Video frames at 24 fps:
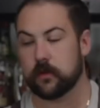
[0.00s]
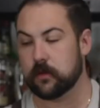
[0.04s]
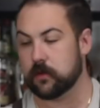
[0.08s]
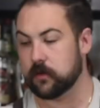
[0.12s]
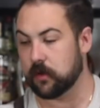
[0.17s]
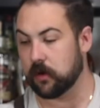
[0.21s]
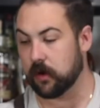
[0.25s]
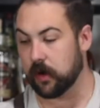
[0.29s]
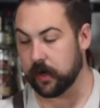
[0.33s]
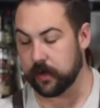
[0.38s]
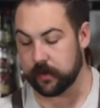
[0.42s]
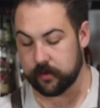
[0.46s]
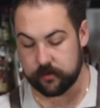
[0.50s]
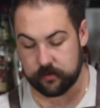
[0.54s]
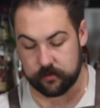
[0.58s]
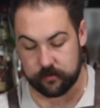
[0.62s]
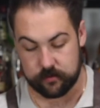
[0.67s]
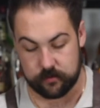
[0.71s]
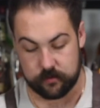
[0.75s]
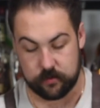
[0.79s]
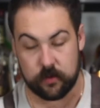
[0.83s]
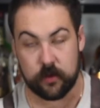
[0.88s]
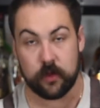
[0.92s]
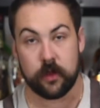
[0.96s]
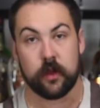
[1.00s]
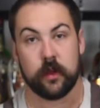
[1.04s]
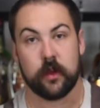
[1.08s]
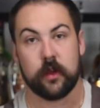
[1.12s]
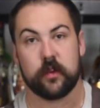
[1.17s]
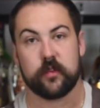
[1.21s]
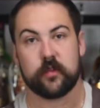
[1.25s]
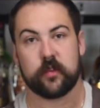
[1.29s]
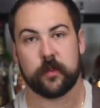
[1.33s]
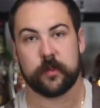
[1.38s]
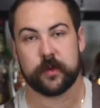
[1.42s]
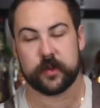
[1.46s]
Alright,
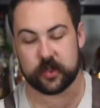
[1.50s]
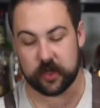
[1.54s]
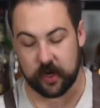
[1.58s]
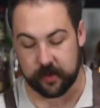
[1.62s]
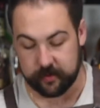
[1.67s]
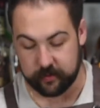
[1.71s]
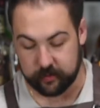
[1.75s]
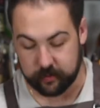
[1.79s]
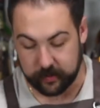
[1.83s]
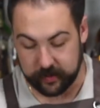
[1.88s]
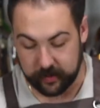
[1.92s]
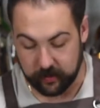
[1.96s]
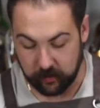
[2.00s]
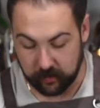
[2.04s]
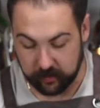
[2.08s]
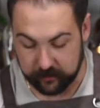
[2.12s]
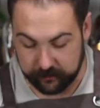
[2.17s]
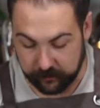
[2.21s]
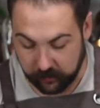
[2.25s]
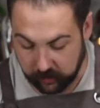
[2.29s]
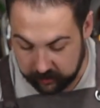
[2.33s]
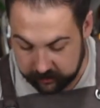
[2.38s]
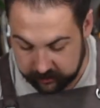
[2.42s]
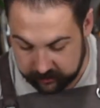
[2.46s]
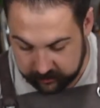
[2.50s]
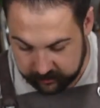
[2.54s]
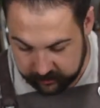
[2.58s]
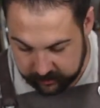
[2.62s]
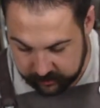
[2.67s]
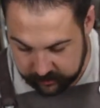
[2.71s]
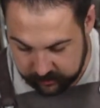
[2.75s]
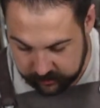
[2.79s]
so I'm going to try the sweeter one first.